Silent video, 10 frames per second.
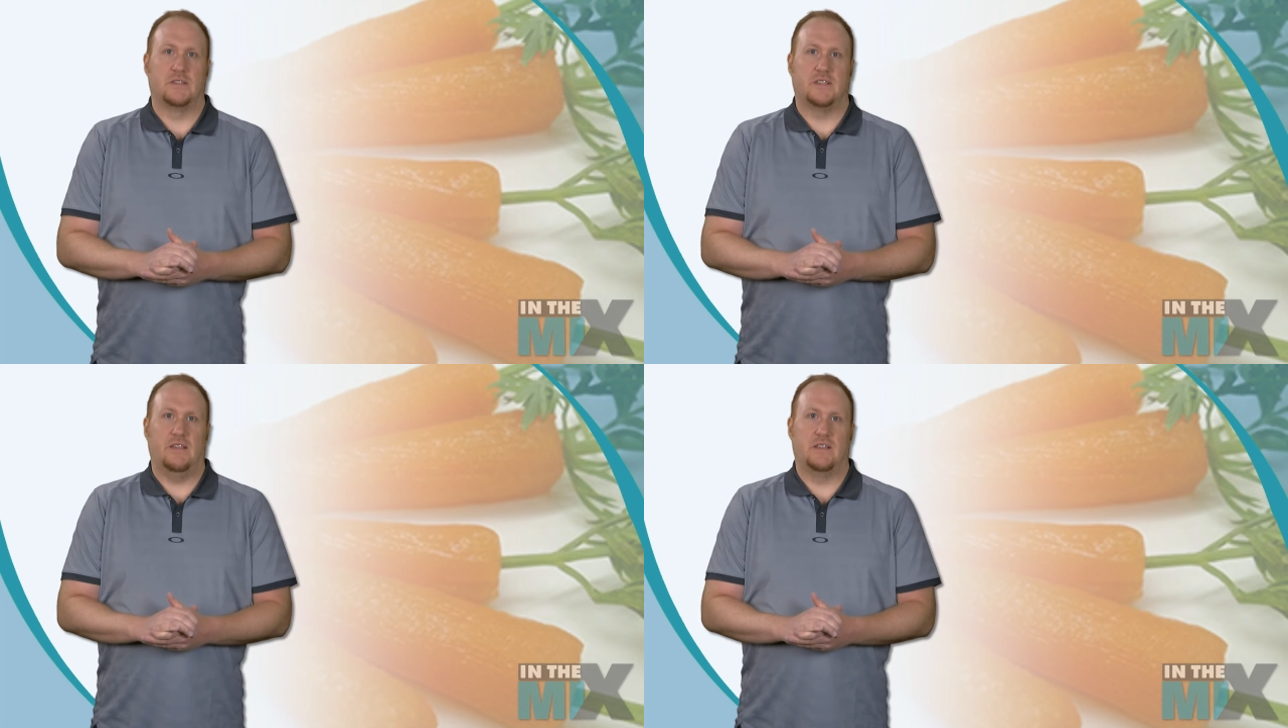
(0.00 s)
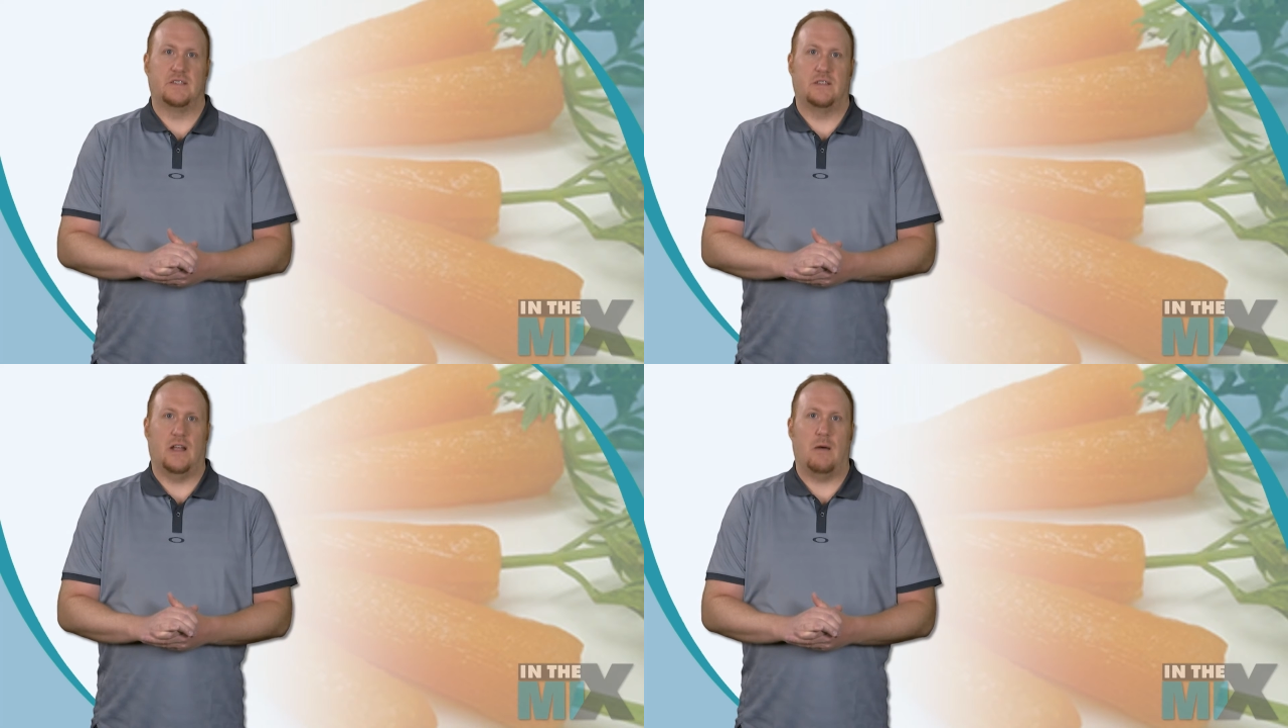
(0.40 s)
say this
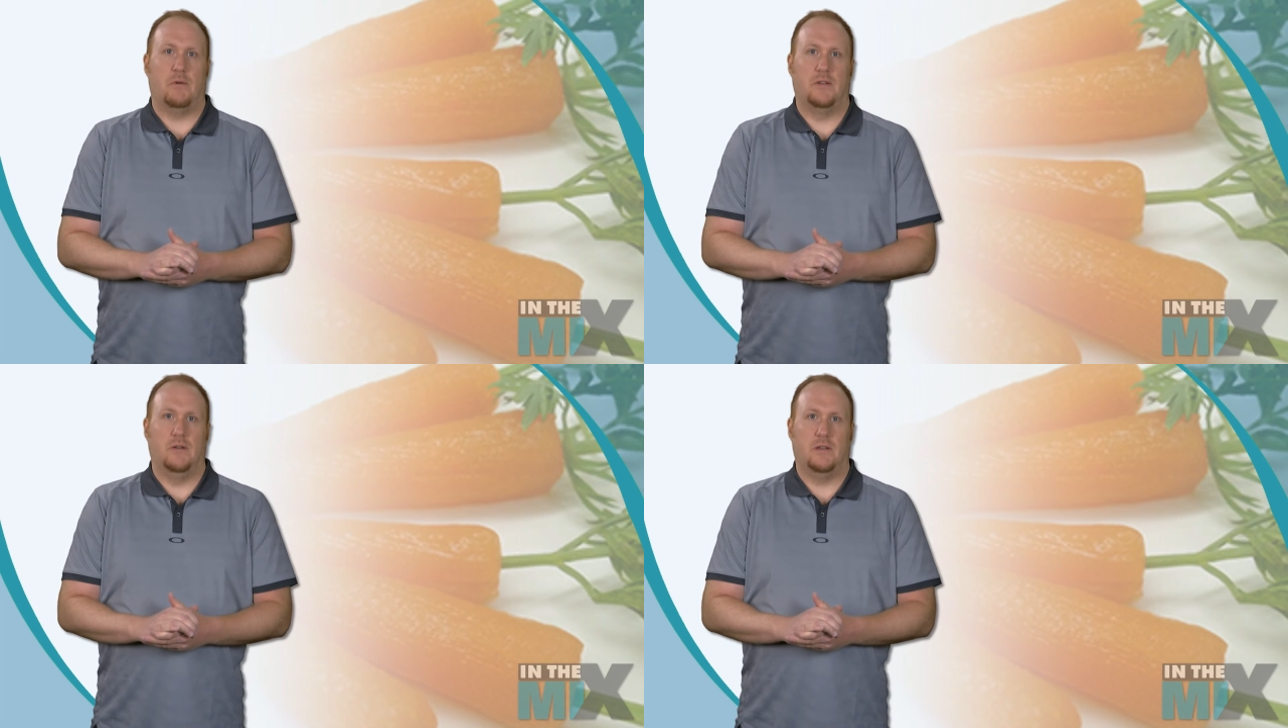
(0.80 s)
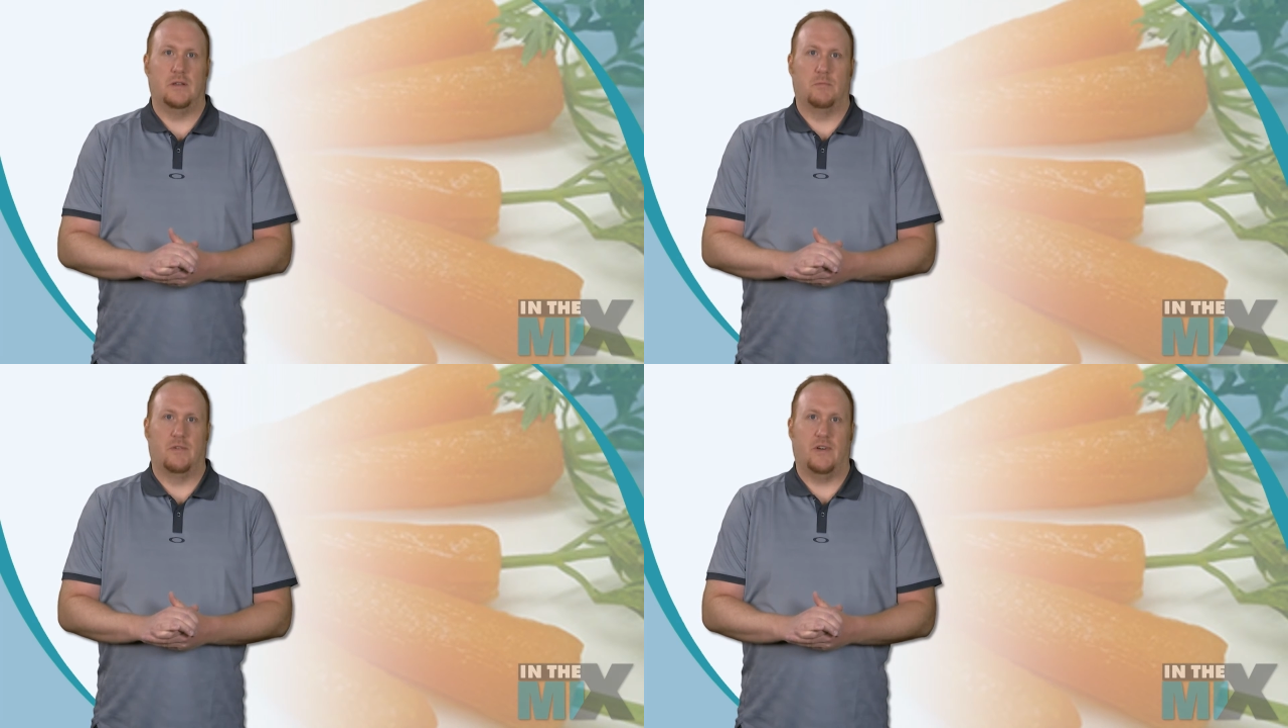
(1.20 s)
is an opportunity
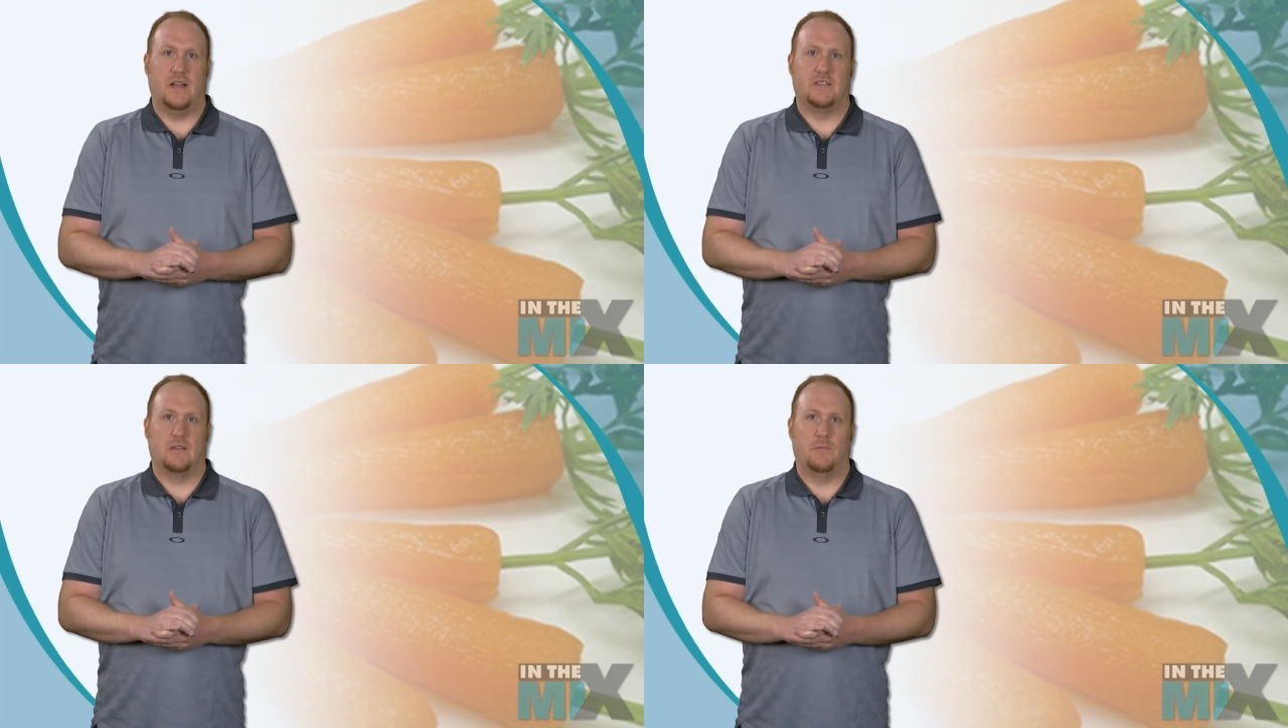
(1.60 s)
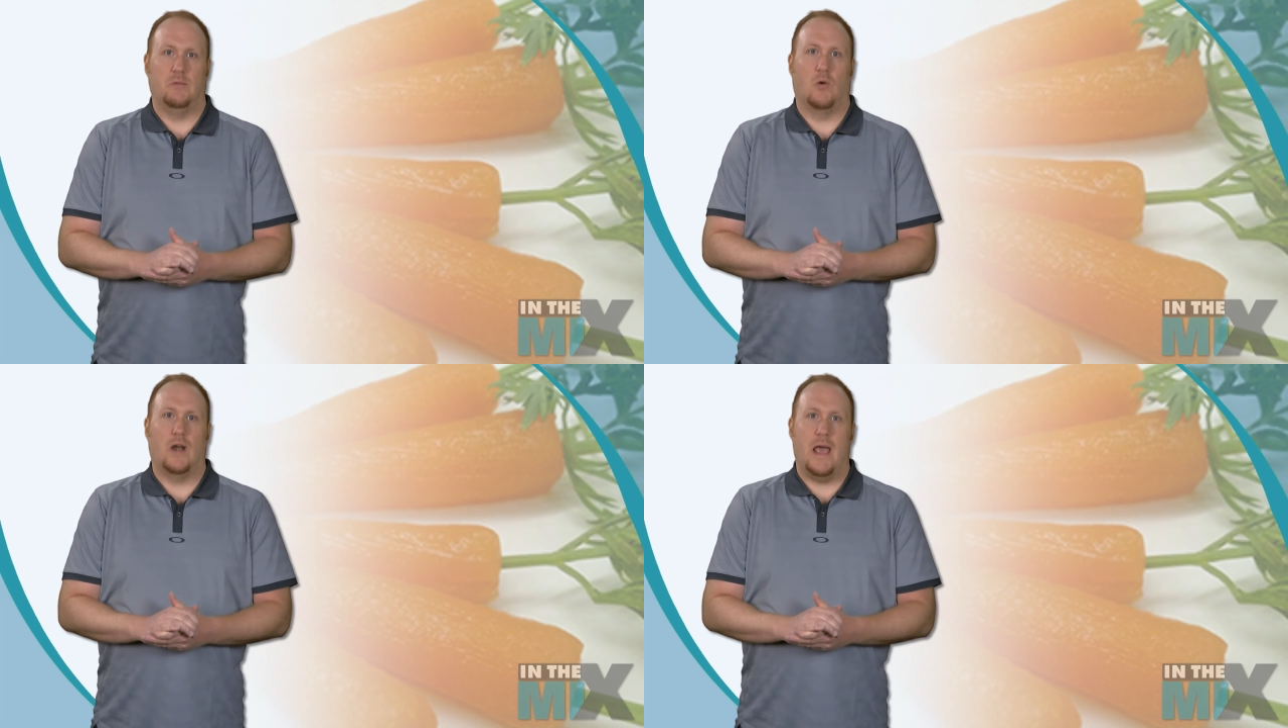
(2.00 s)
to provide something
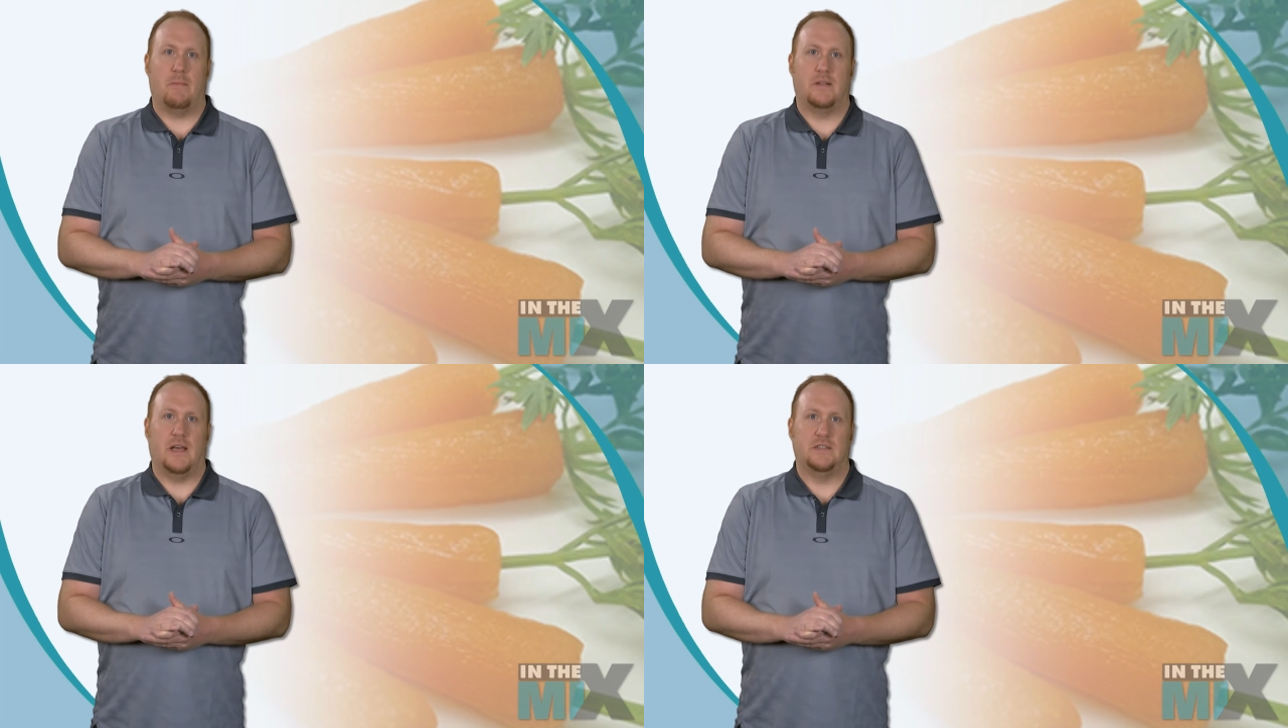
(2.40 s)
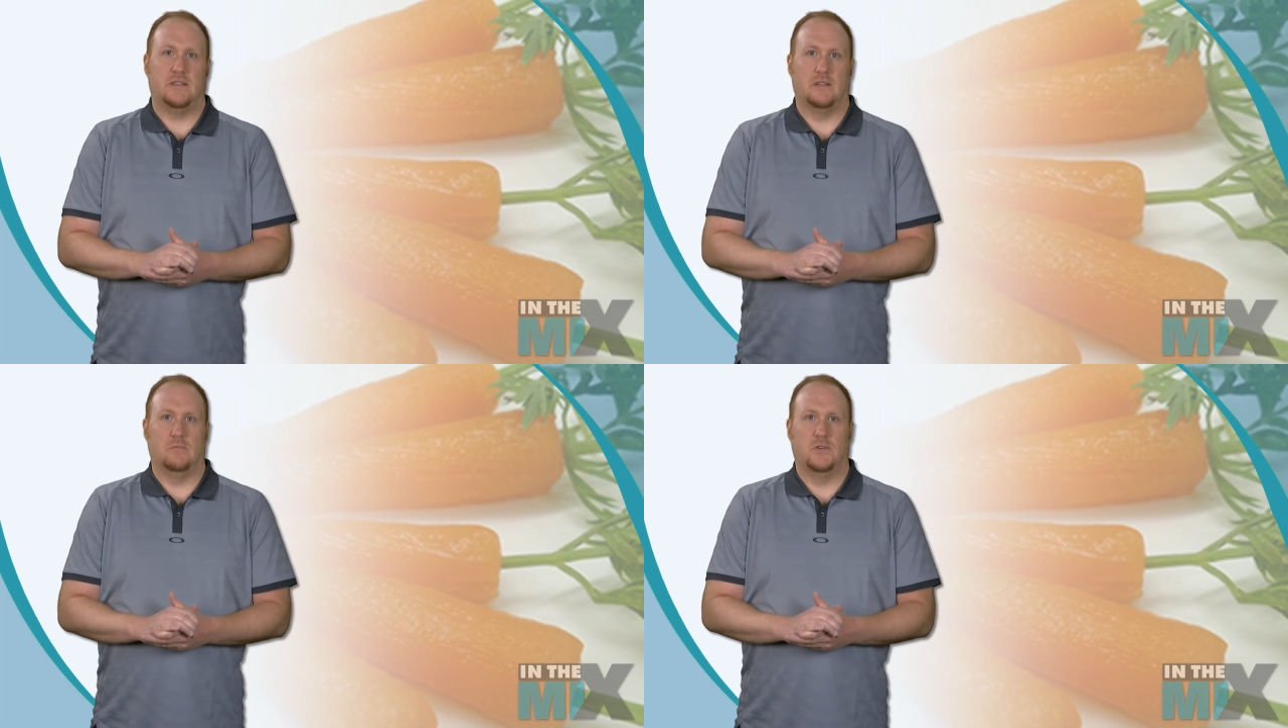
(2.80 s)
more
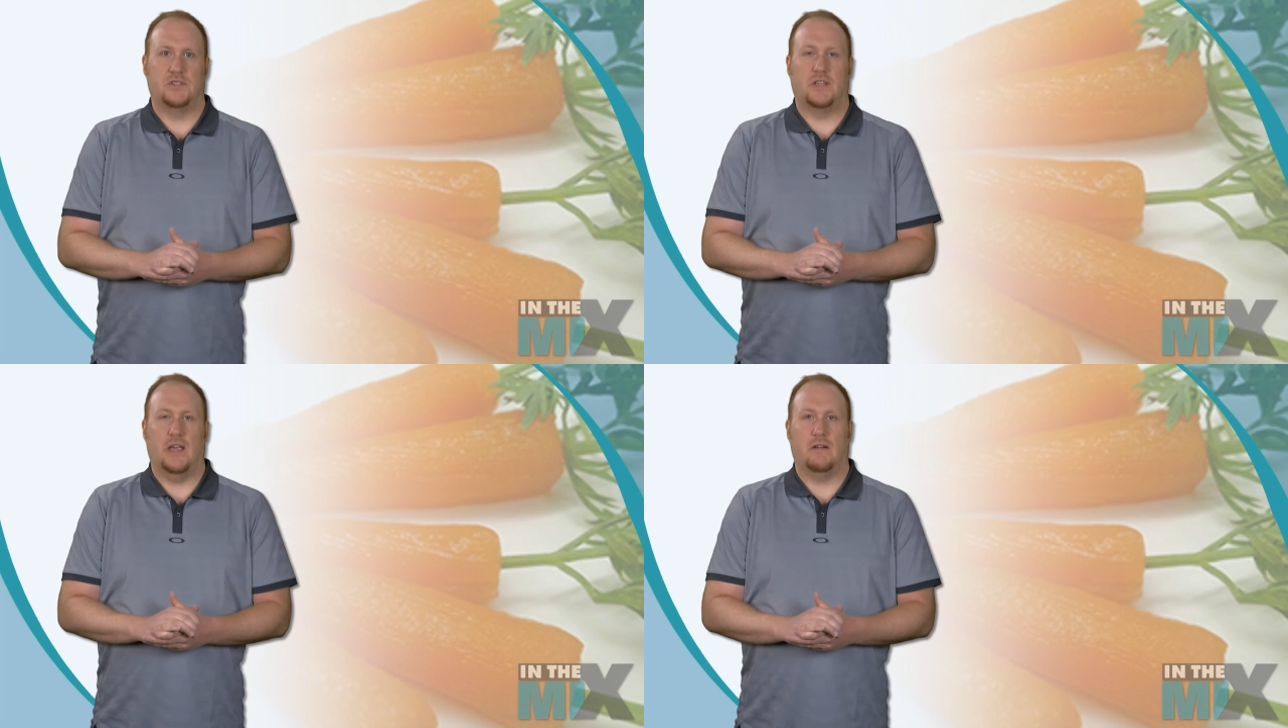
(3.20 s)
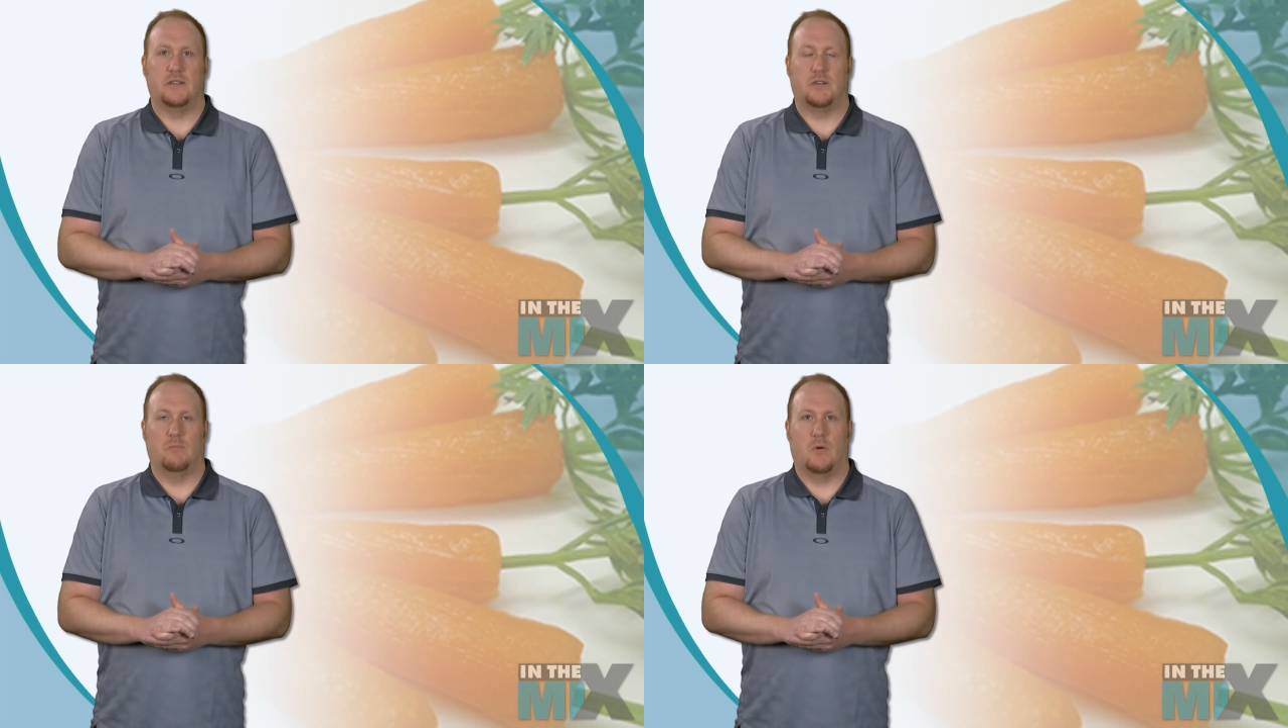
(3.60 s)
appetizing than mushed
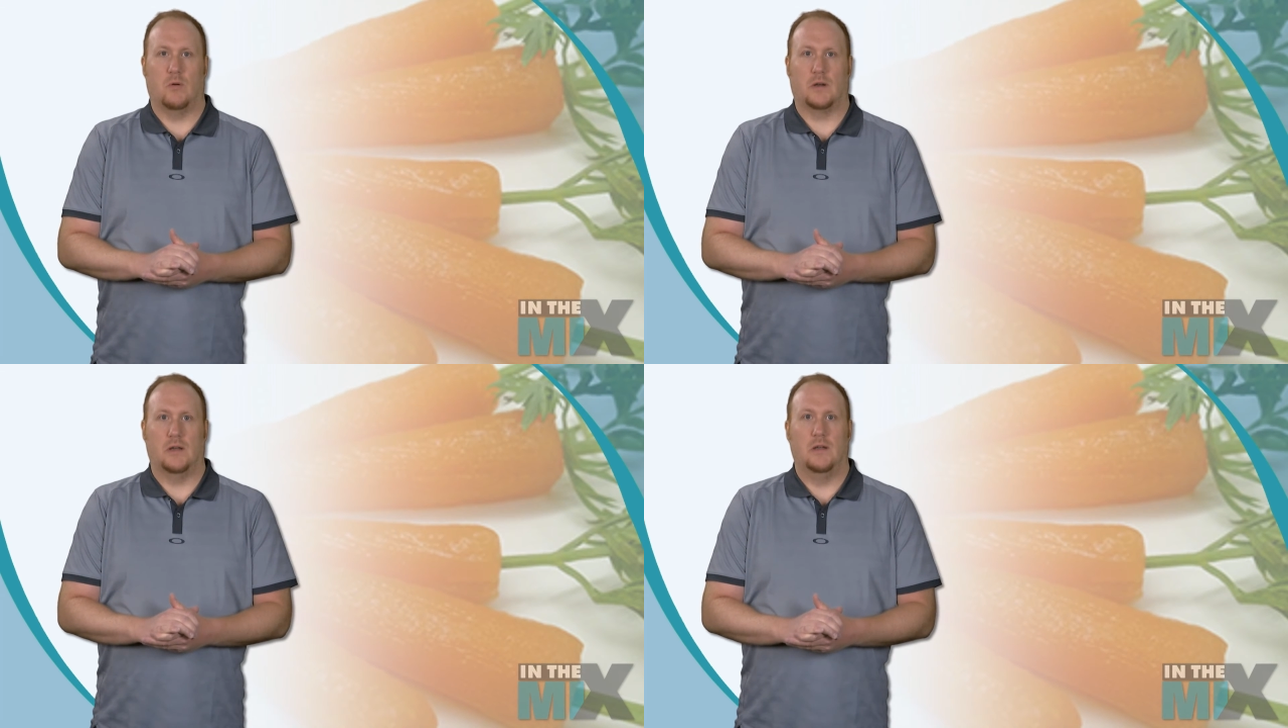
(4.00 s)
carrots or pork.